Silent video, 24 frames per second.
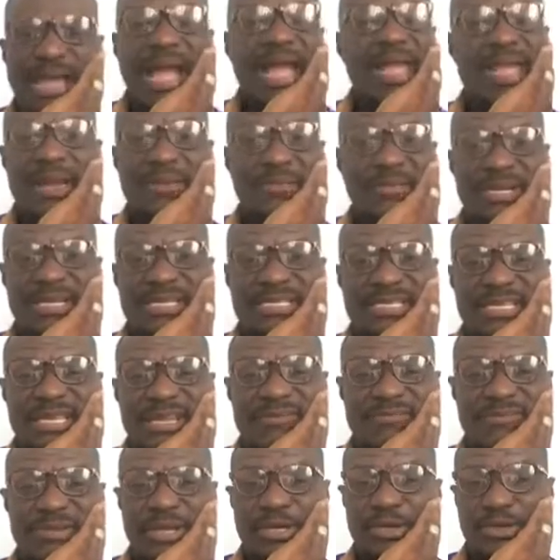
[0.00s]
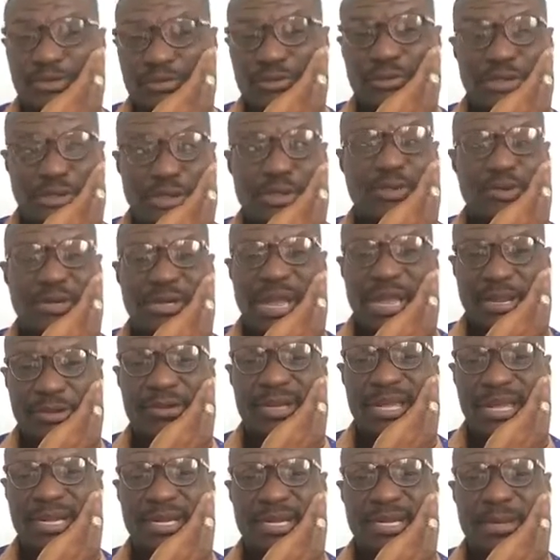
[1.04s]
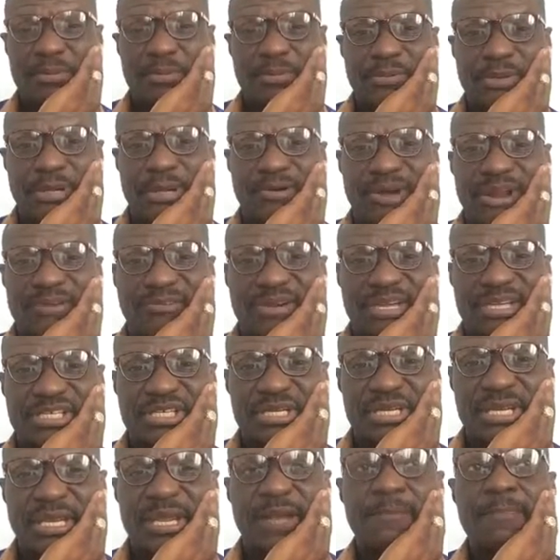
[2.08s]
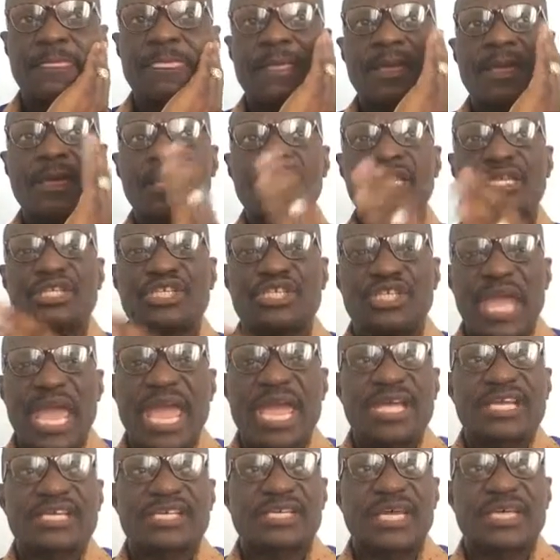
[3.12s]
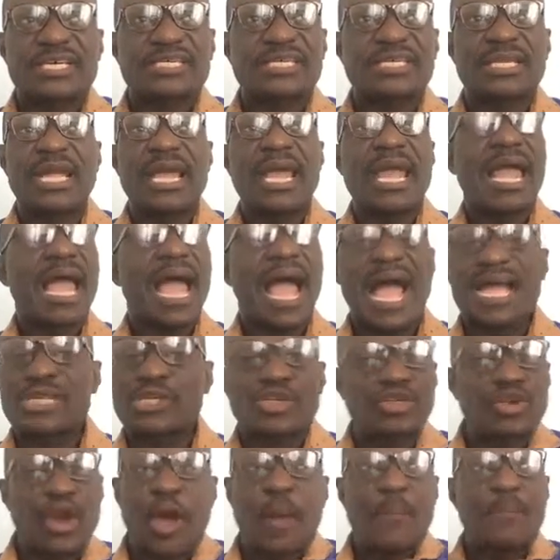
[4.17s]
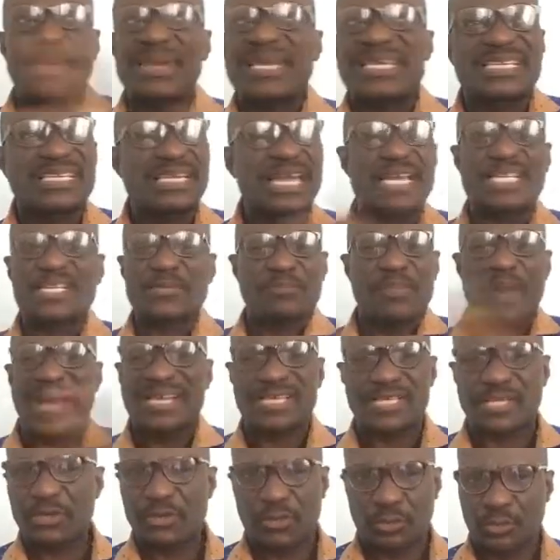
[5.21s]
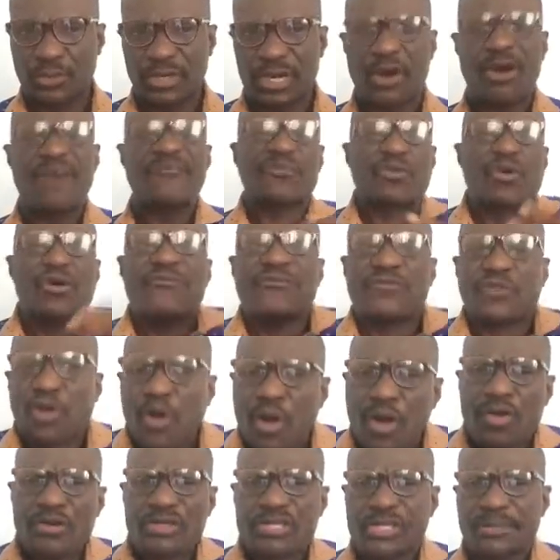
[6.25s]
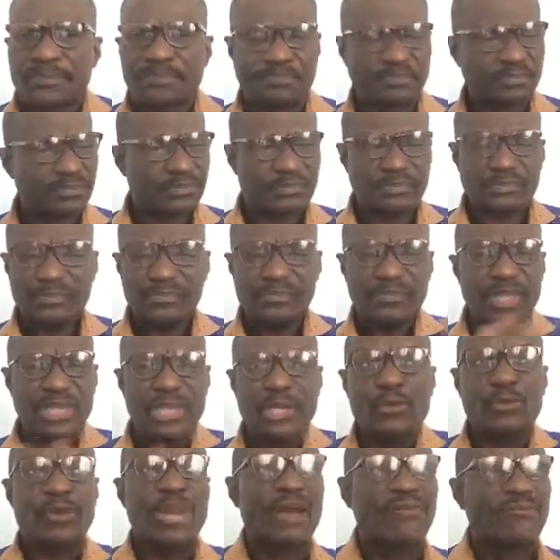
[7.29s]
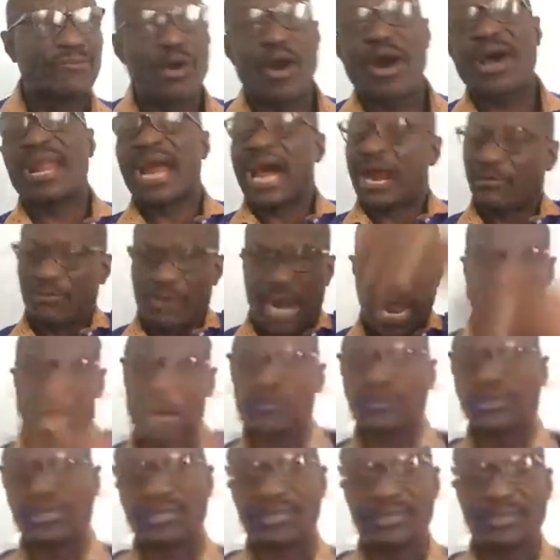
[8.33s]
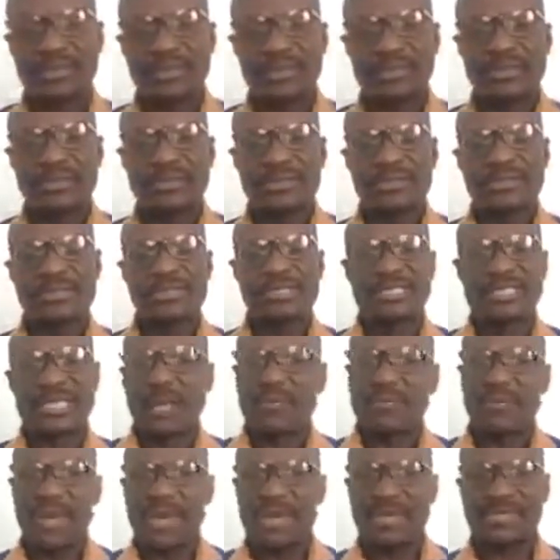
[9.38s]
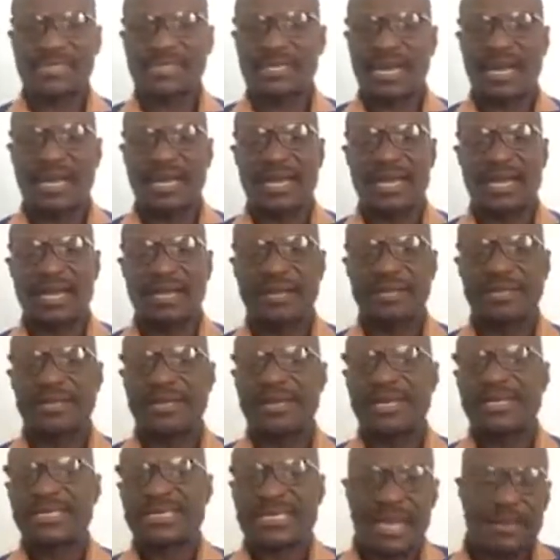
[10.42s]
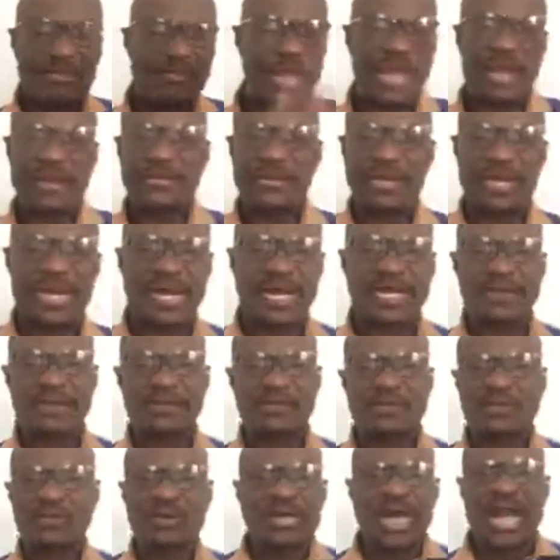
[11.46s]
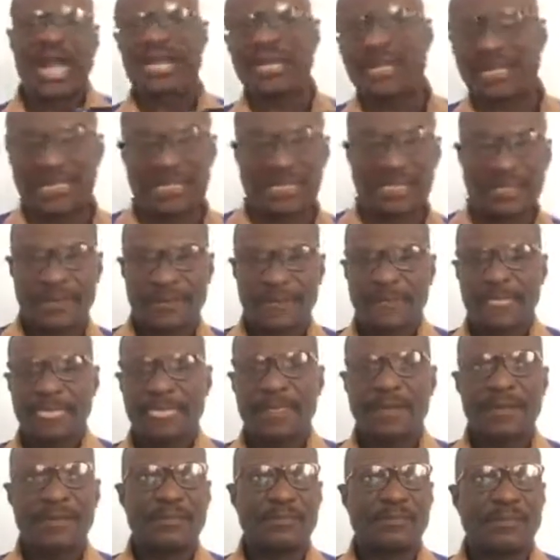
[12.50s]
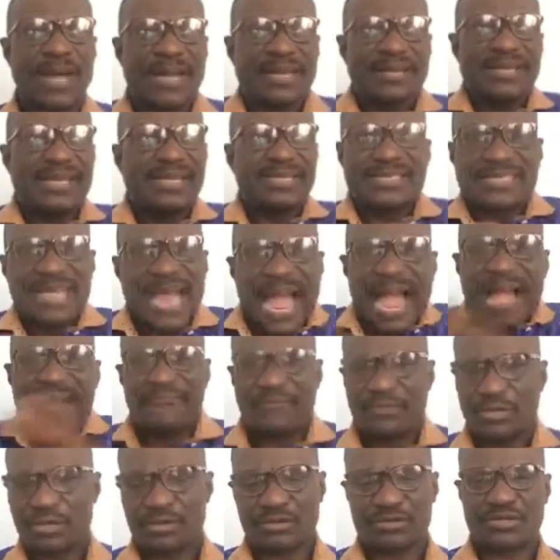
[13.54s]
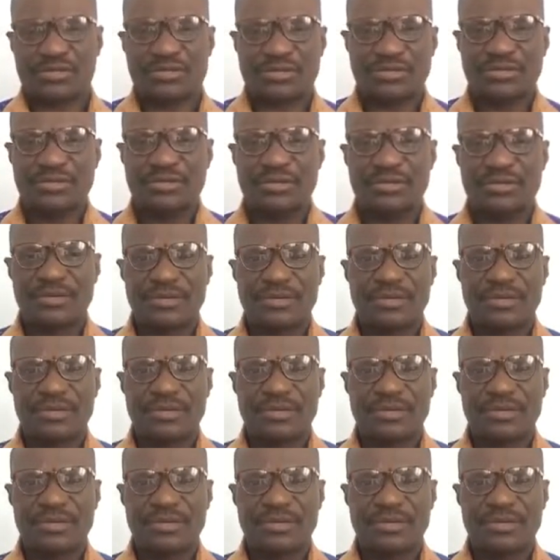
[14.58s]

I am the Savior. You, you, are you getting the, the revelation here? Jesus has no business passing through the, of, of course. He could have gone around Samar, uh, Samaria to Galilee. But it's obvious.